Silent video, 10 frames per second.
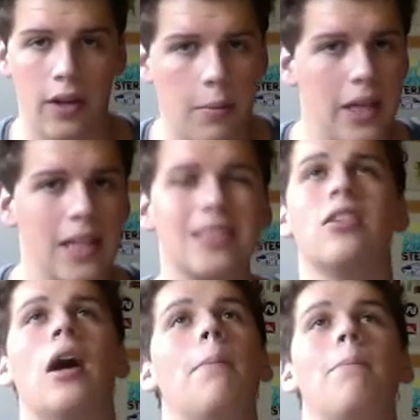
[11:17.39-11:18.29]
I mean, it's
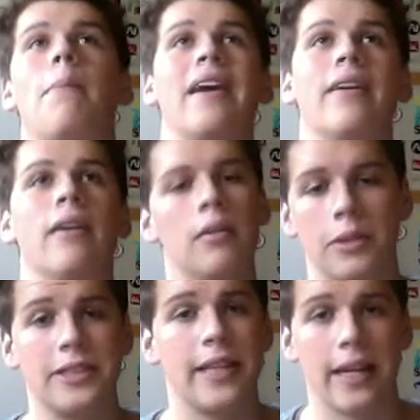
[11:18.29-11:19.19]
not a big
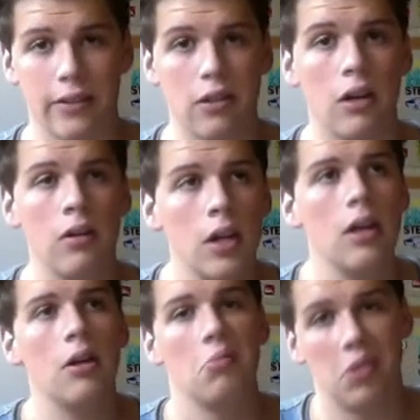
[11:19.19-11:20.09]
mistake, you know.
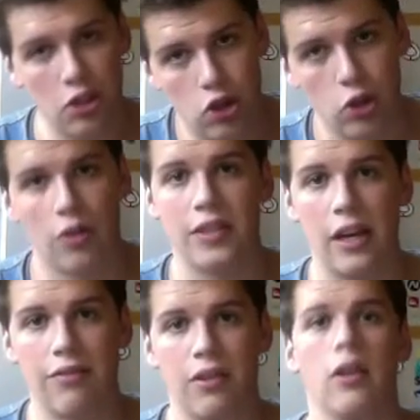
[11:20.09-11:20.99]
But he should have
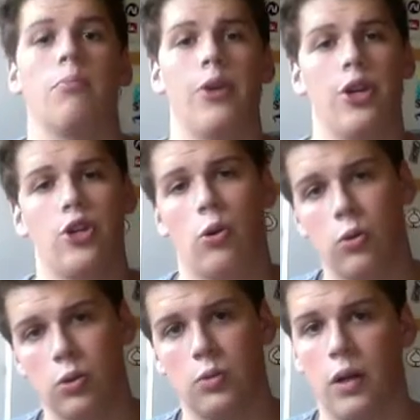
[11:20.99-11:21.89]
saved it. I'm pretty sure
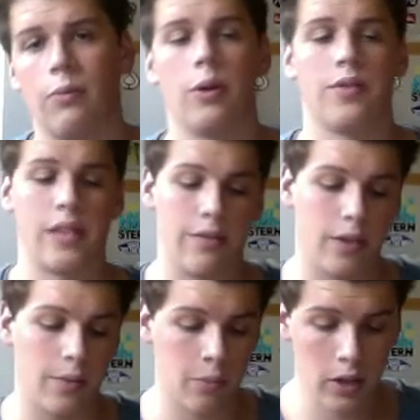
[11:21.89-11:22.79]
Courtois would have saved
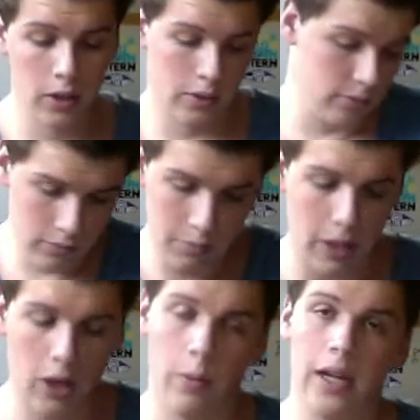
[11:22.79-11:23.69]
it.
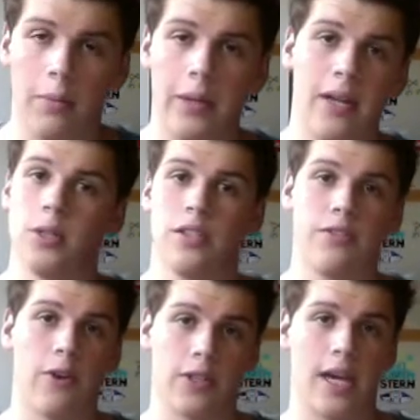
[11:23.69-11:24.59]
But oh well, I mean, it was his
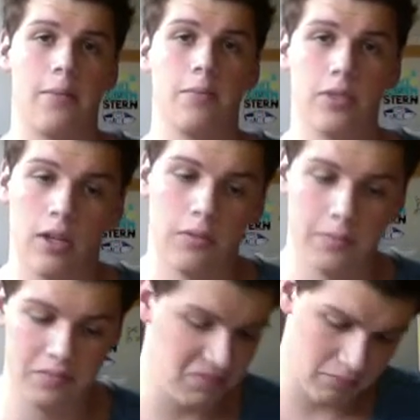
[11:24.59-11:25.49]
first game, so
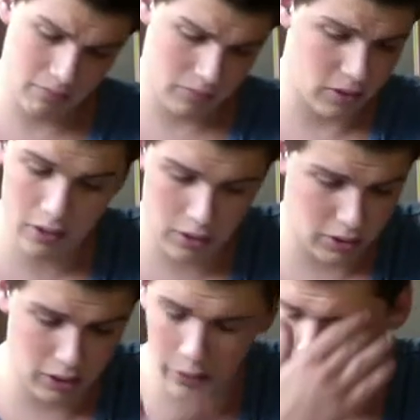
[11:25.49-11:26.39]

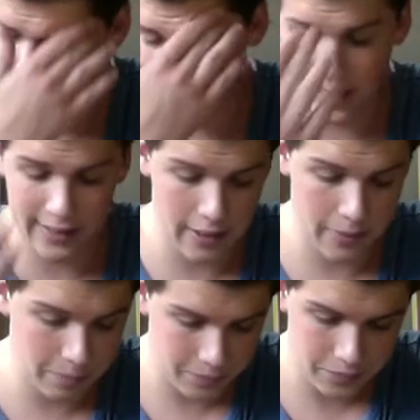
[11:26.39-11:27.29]
not really slating him.